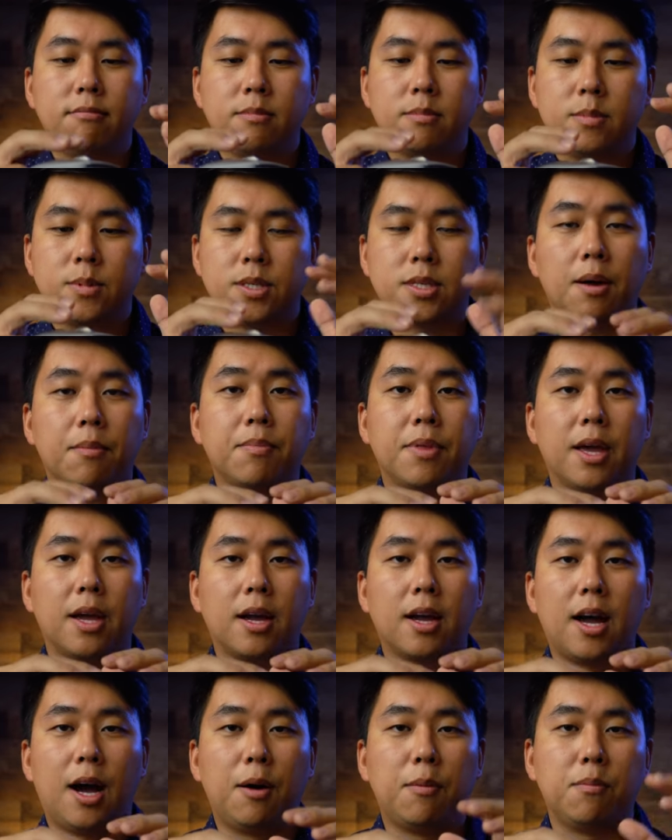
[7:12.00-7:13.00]
something.
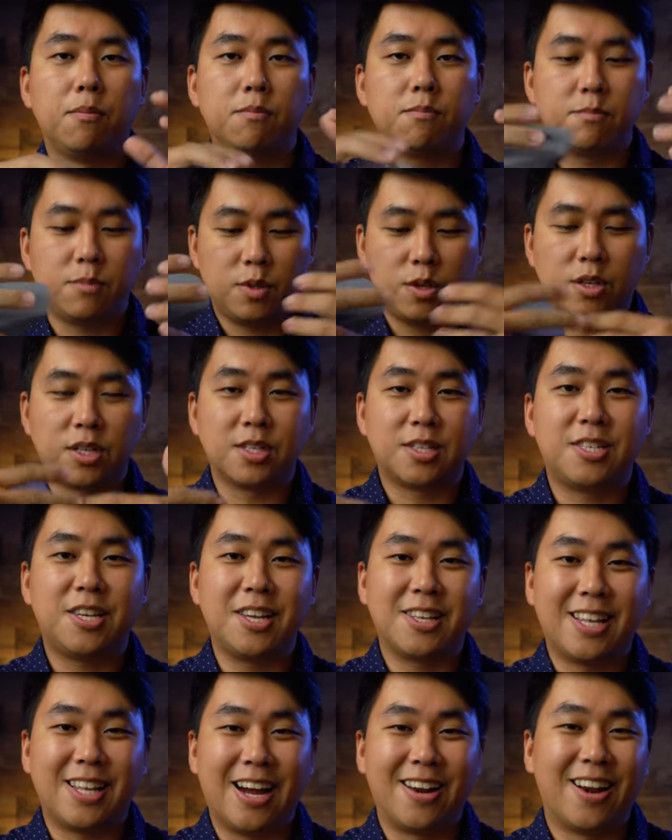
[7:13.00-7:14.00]
I'll, you can see
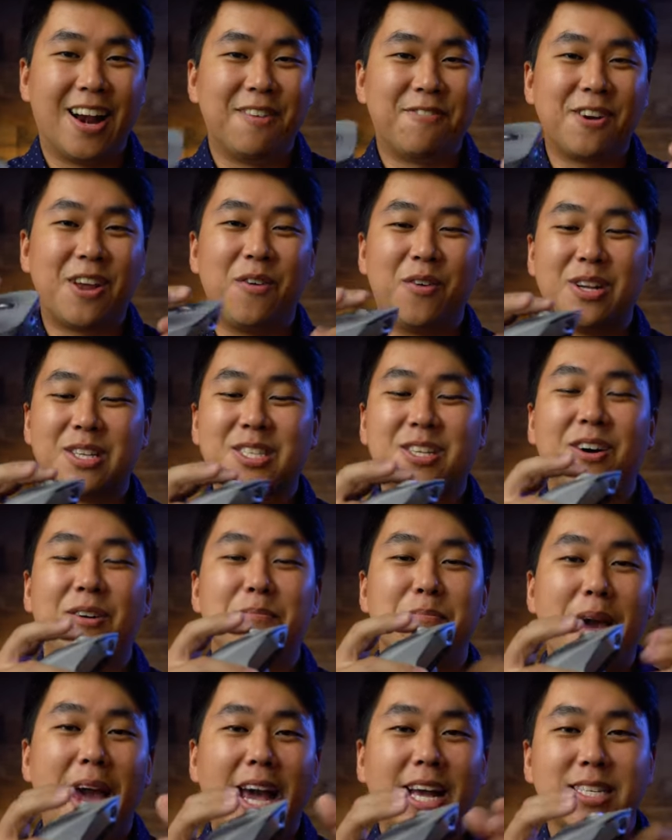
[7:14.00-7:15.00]
it down here. I forget what it's called,
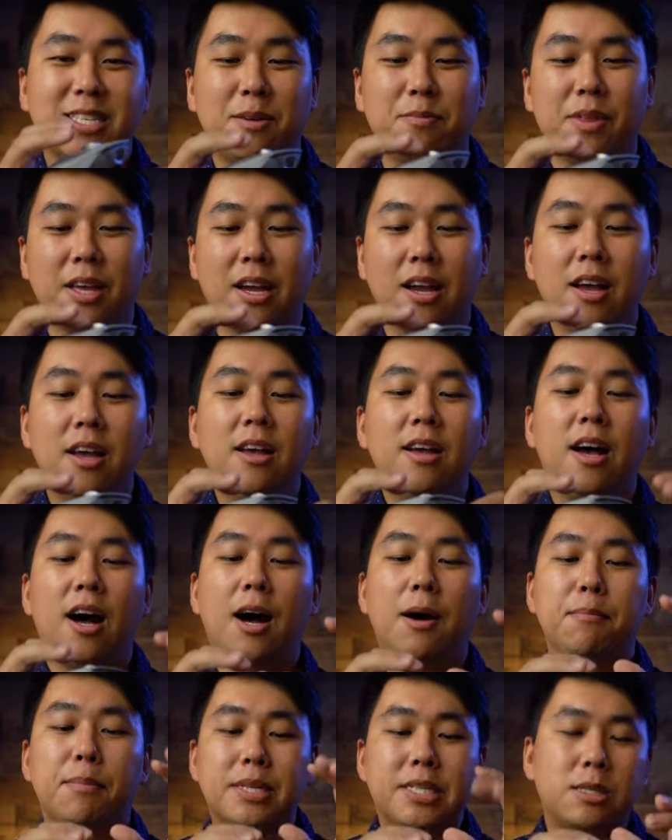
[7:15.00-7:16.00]
mag something,
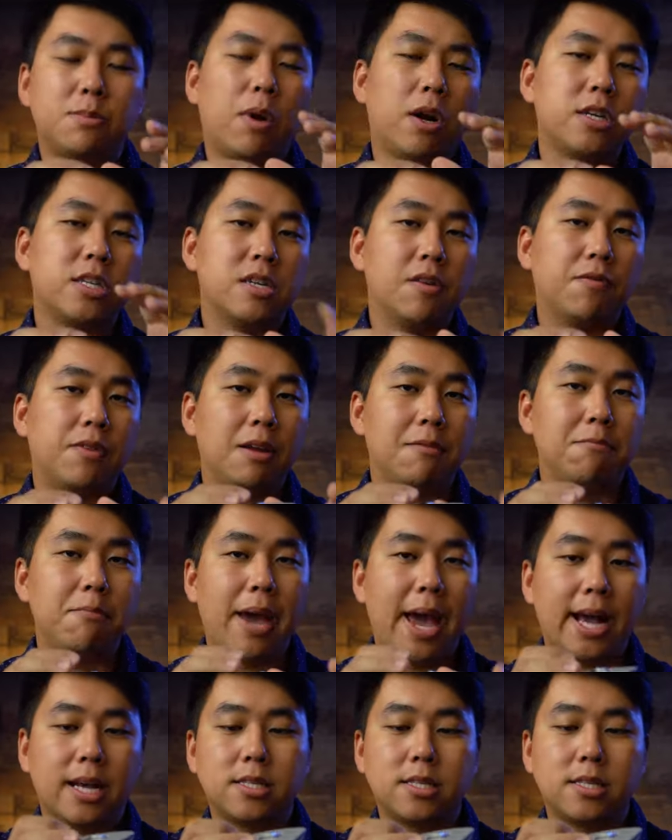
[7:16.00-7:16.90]
um, but Smart Shift and mag